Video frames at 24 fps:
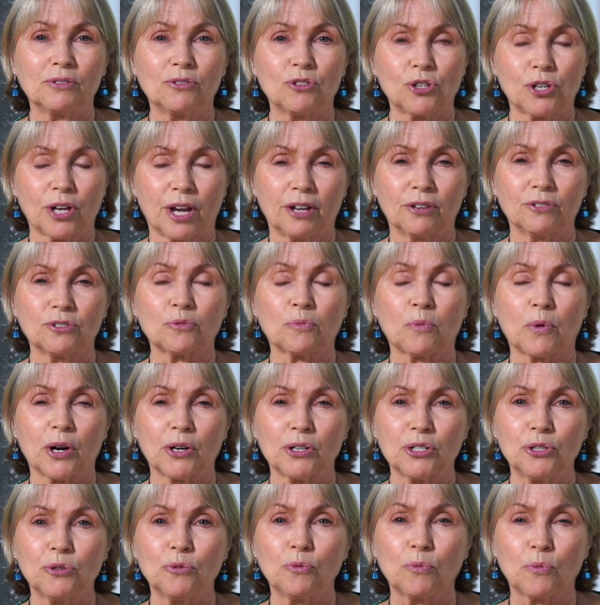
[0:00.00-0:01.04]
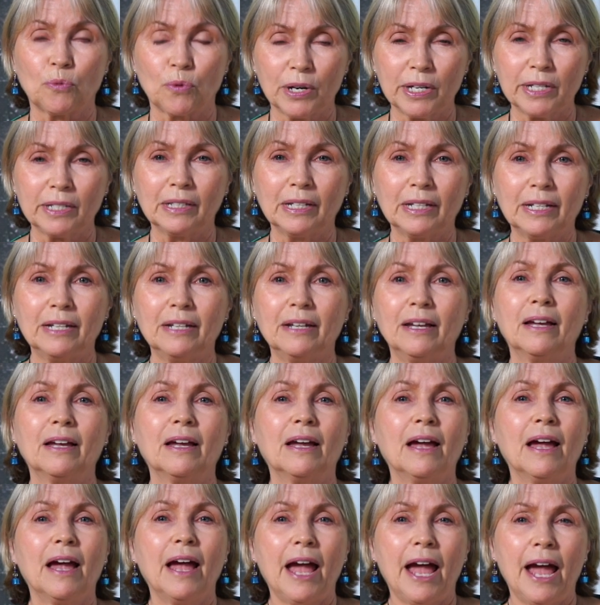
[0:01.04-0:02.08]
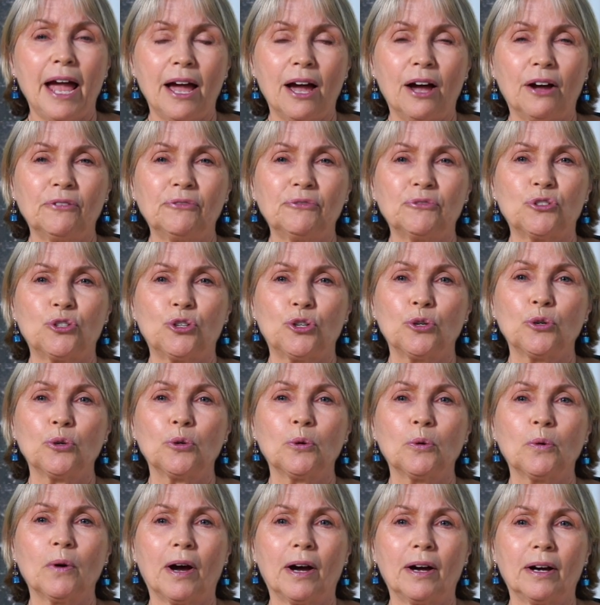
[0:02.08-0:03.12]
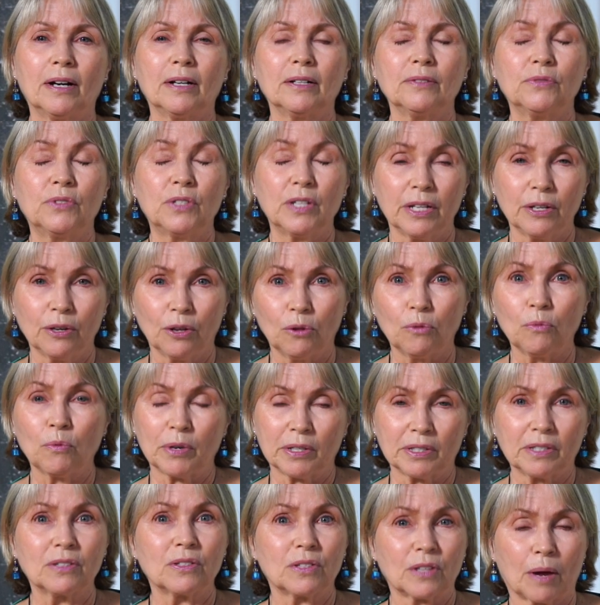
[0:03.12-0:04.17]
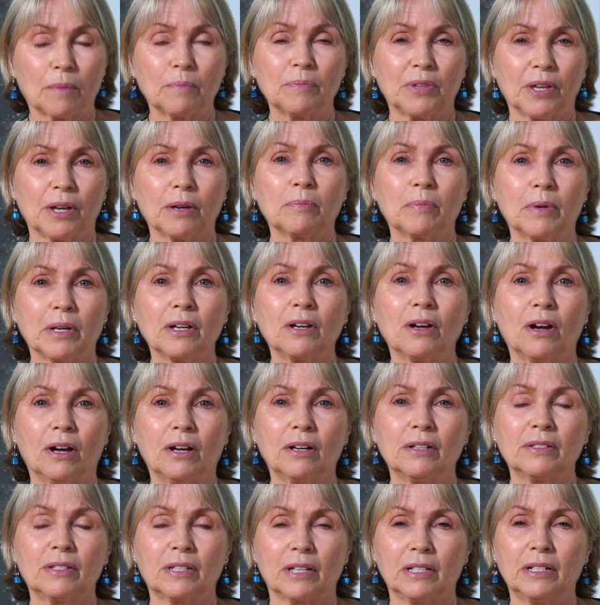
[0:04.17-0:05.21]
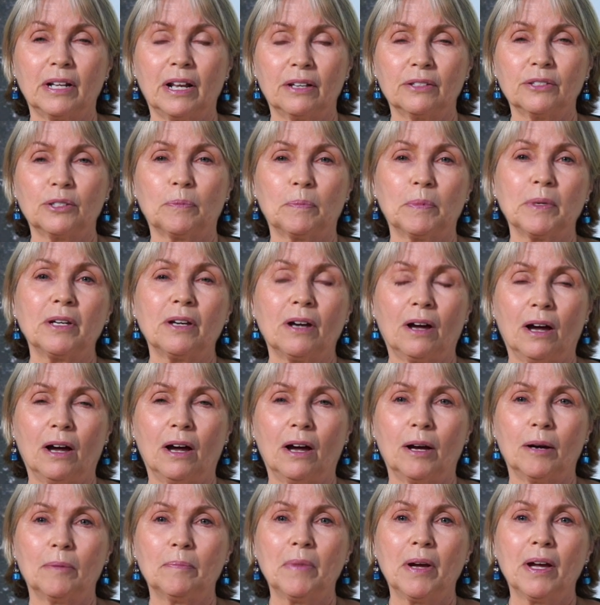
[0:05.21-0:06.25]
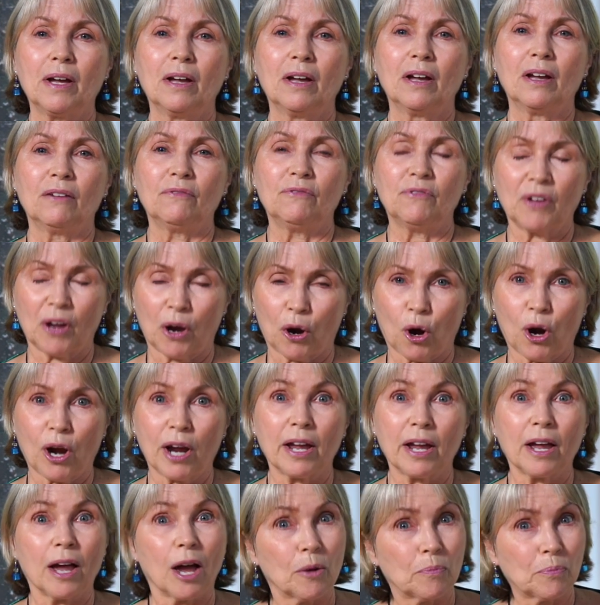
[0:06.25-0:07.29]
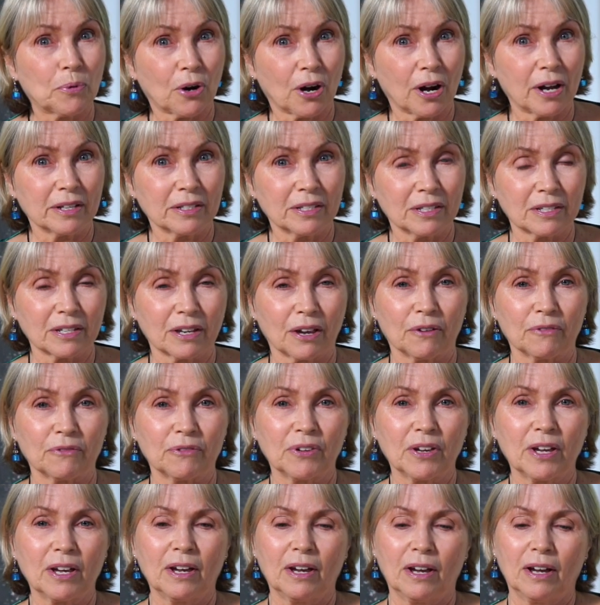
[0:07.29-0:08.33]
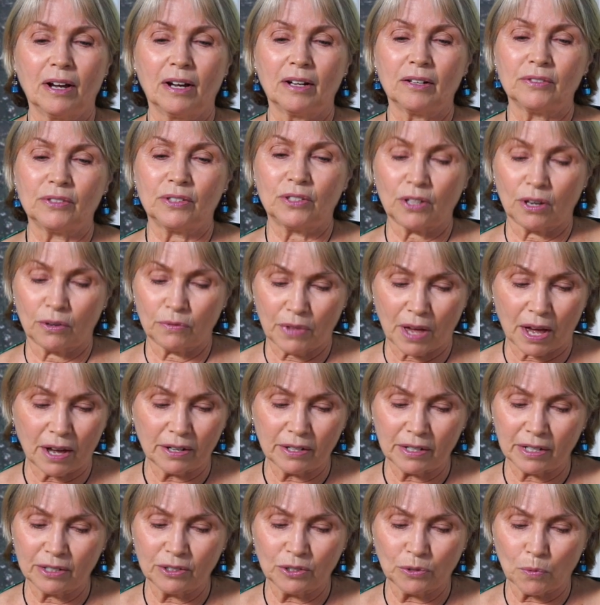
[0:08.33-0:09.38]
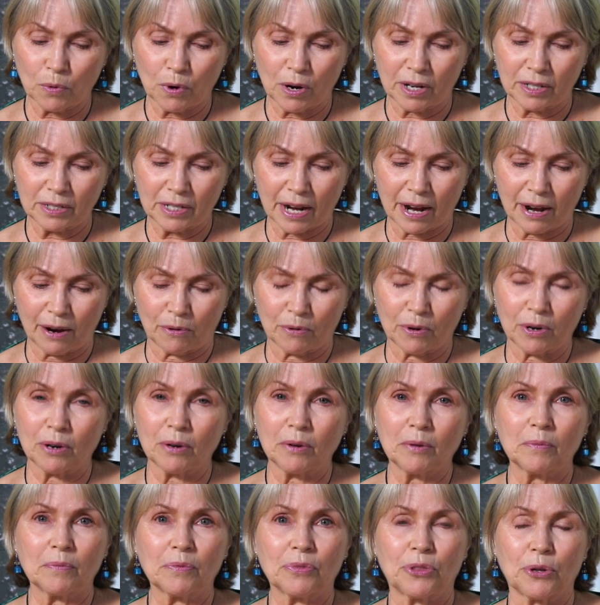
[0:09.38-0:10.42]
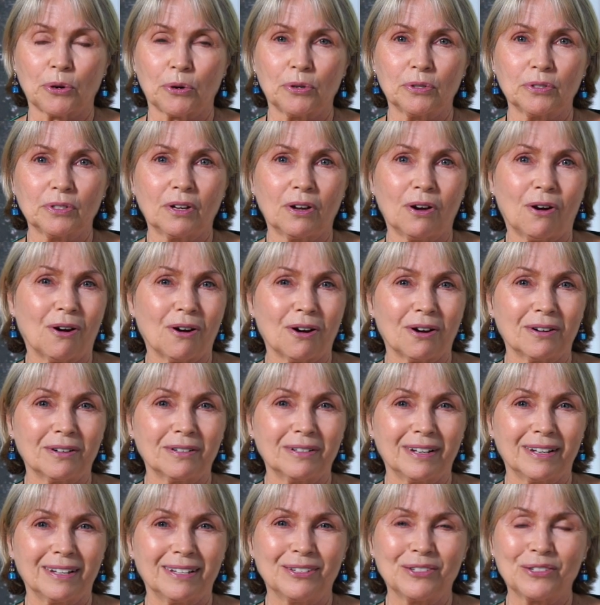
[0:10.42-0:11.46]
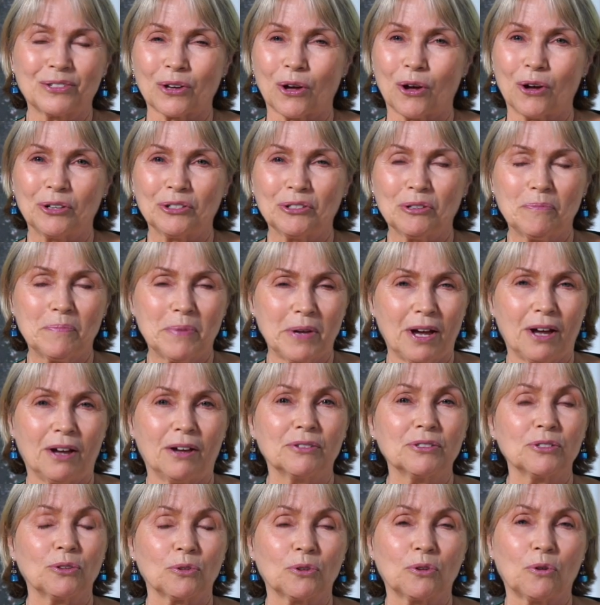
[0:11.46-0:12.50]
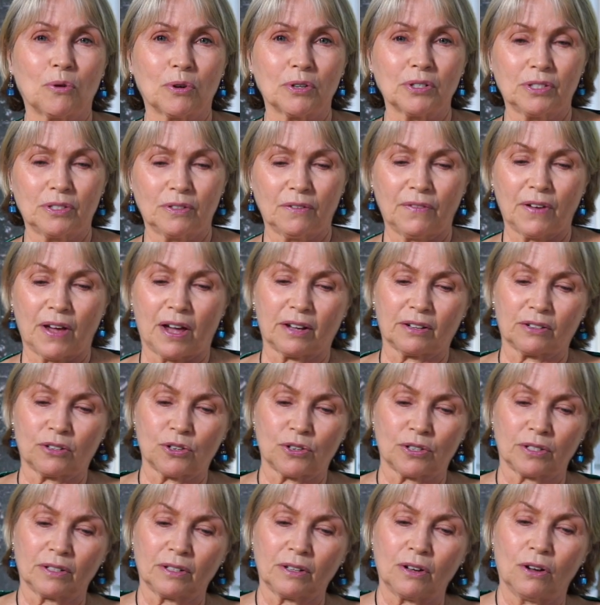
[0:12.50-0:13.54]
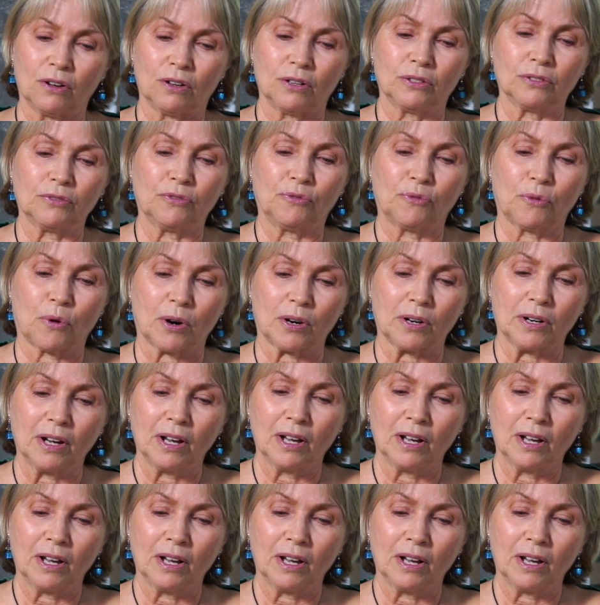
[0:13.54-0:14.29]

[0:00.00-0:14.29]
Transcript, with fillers: a change, where you really have to uh, deal with something because it has become very oppressive. So that is what our third card is all about, your course of action called for.